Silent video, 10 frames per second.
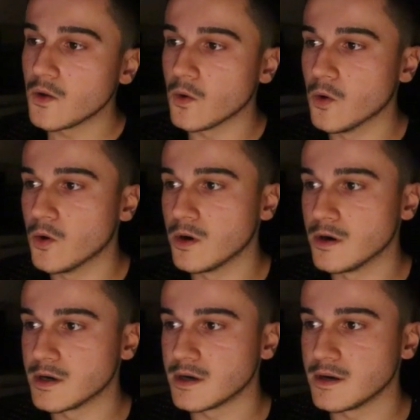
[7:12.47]

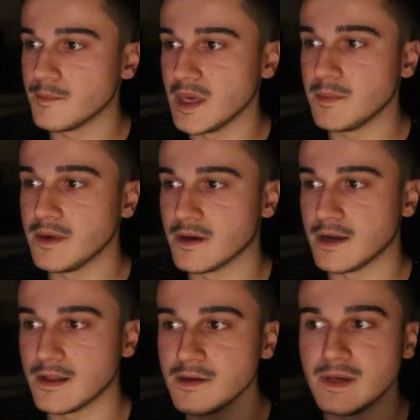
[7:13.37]
or maybe an
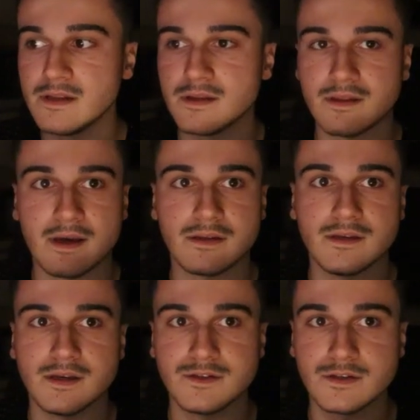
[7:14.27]
element that
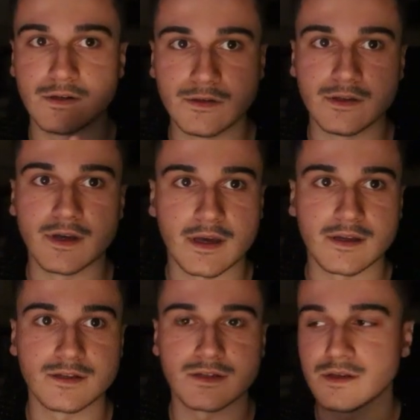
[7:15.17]
is good
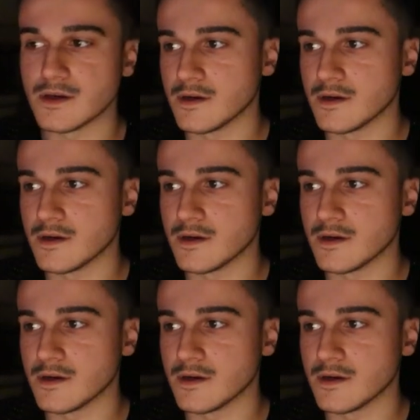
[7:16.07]
against